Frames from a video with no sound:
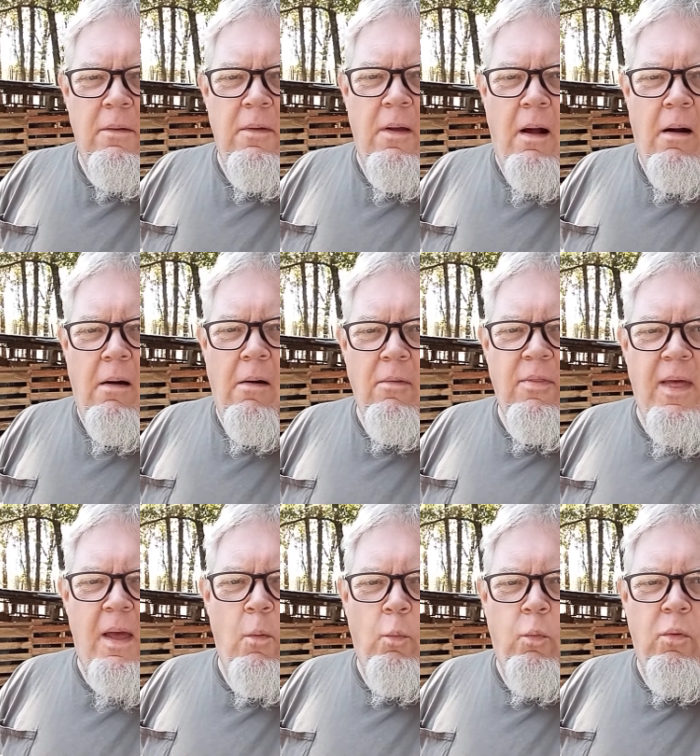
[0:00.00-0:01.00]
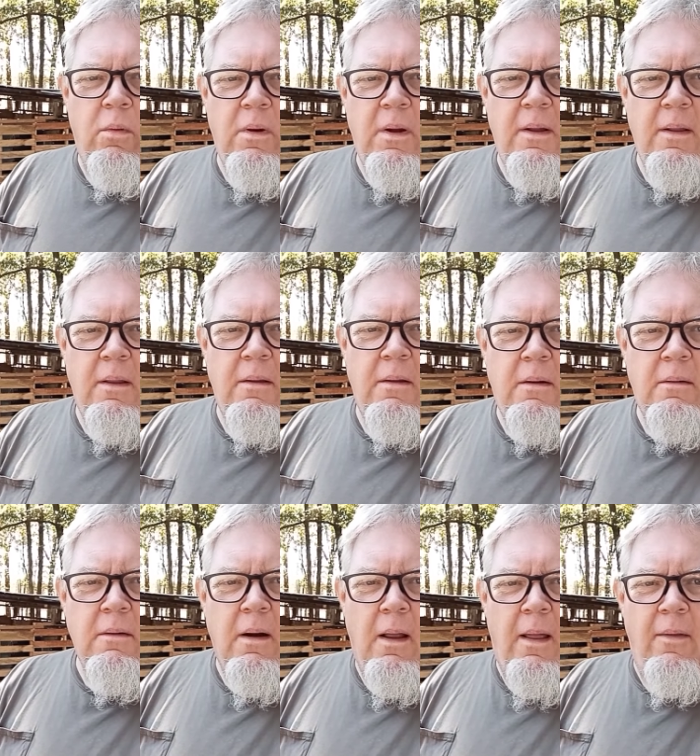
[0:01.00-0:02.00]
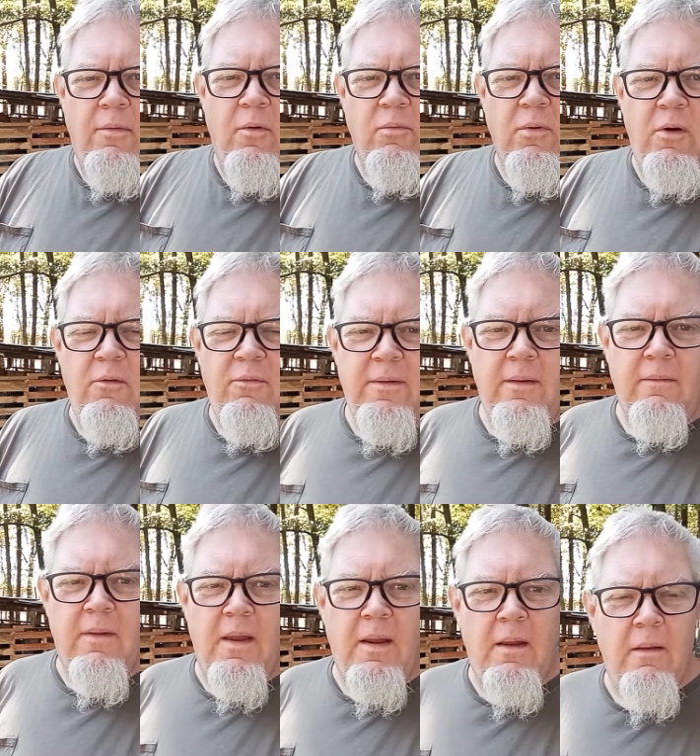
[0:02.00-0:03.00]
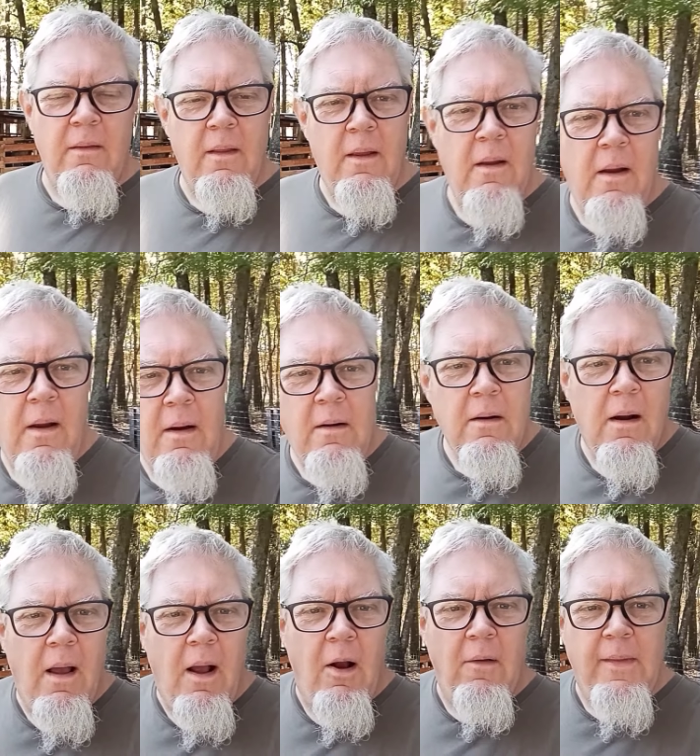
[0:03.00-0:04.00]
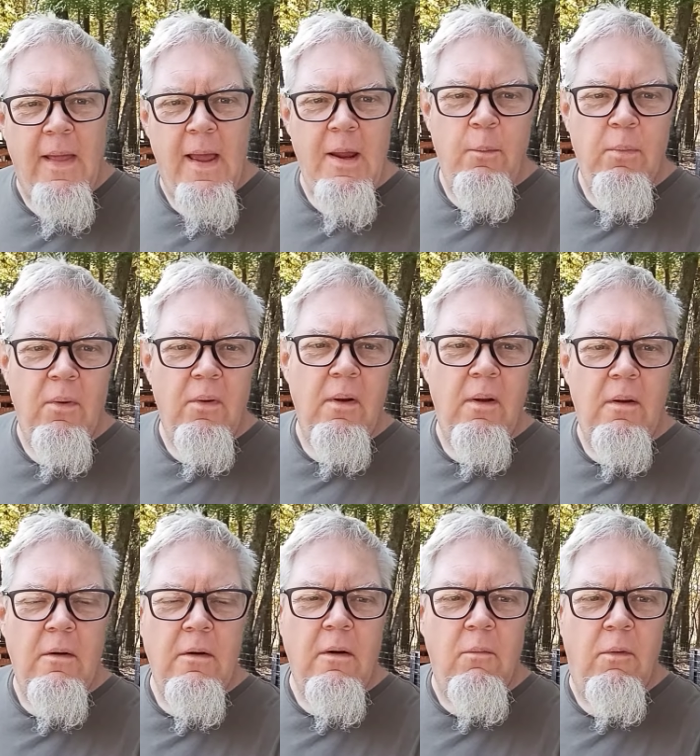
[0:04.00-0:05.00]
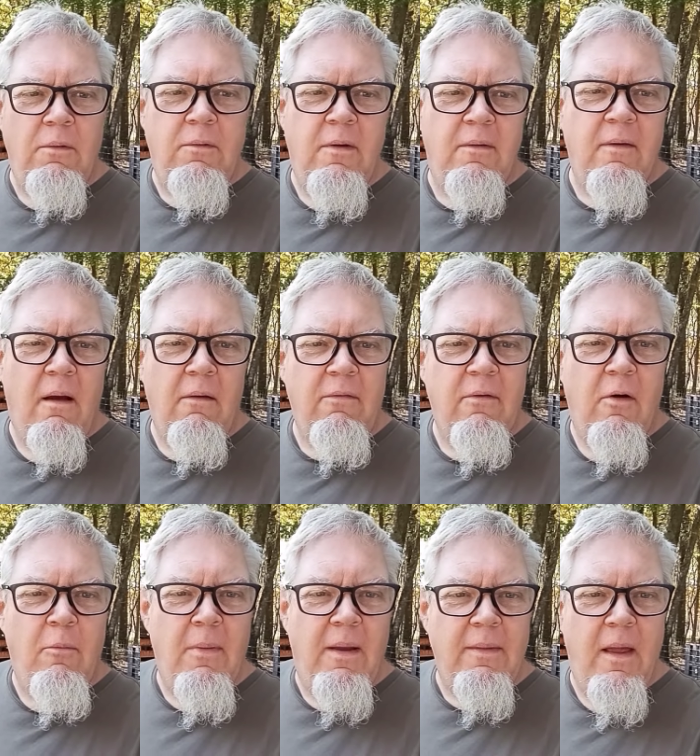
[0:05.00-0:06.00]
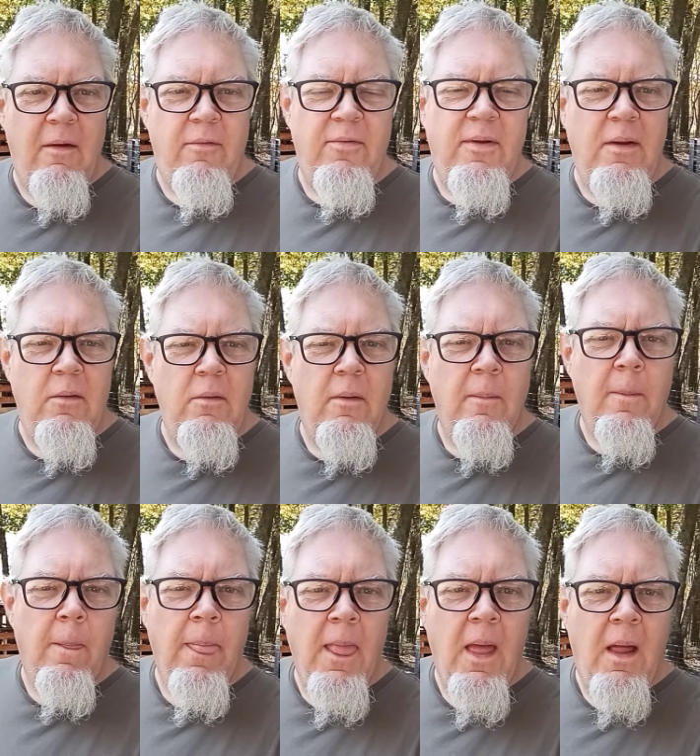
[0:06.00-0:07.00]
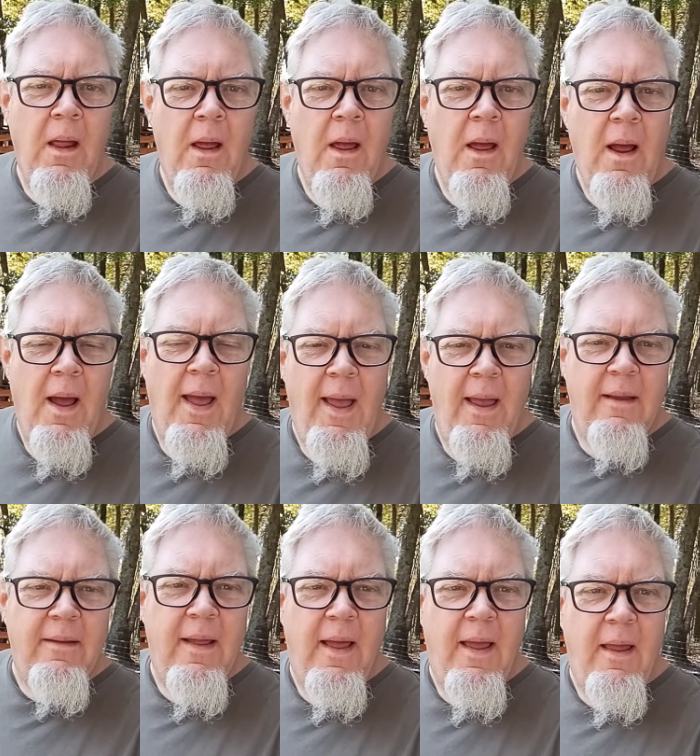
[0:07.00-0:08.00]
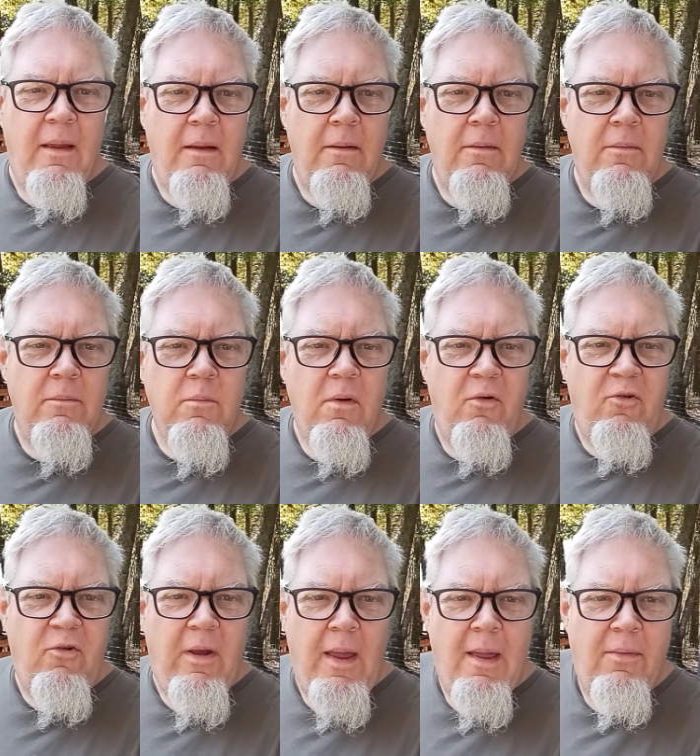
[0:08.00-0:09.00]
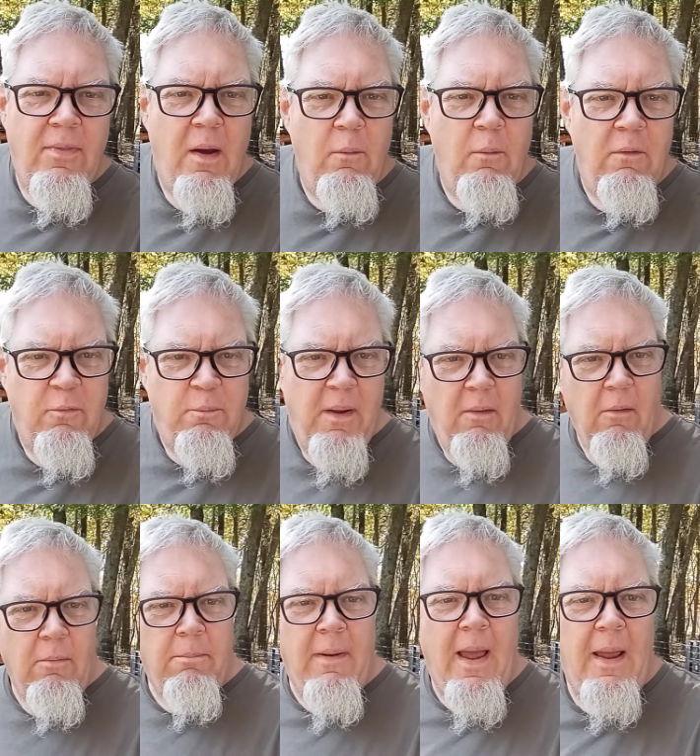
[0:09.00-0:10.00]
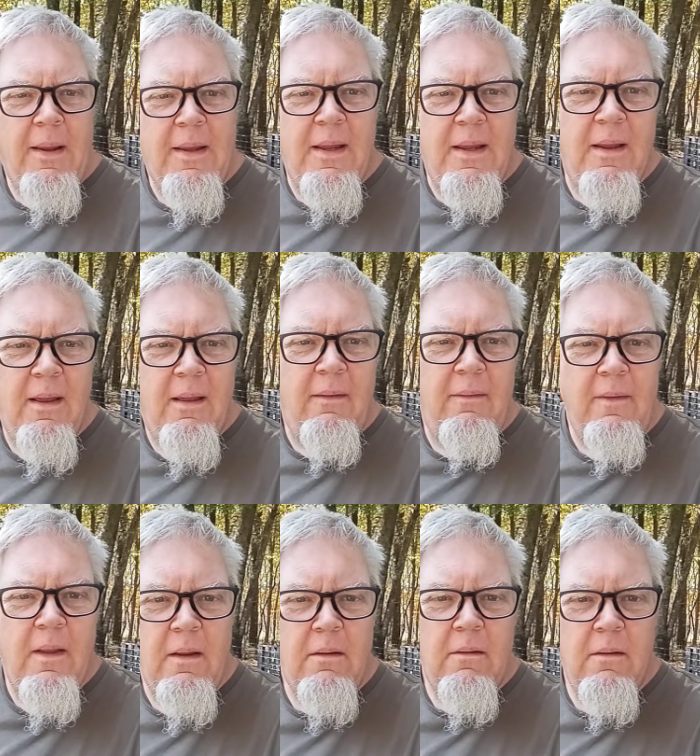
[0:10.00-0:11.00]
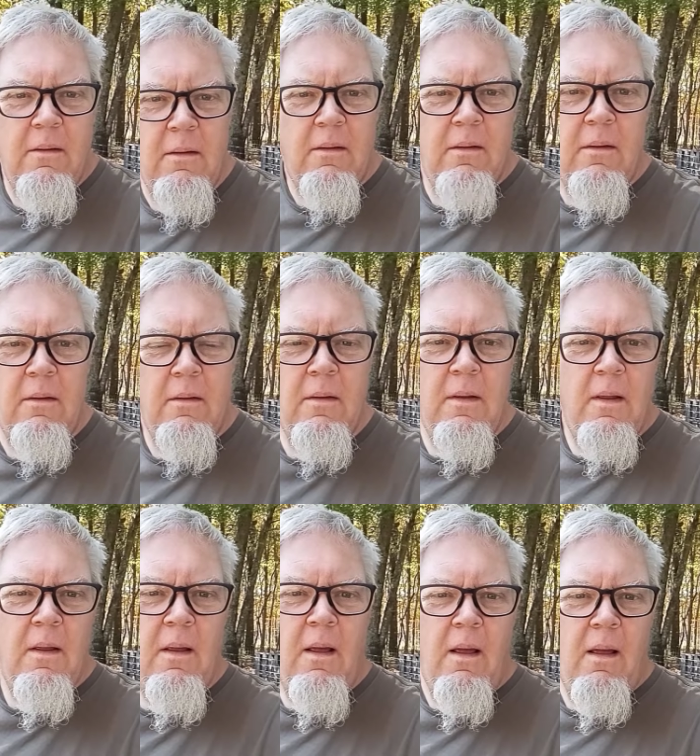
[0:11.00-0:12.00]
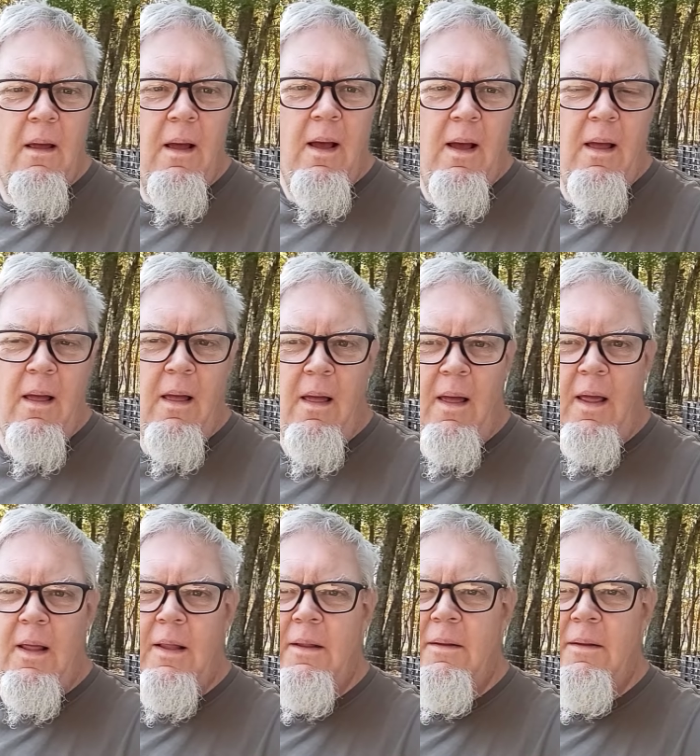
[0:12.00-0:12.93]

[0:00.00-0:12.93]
all that wood and the roofing tin, our neighbor, which is also my nephew, had a shed that was built back in uh,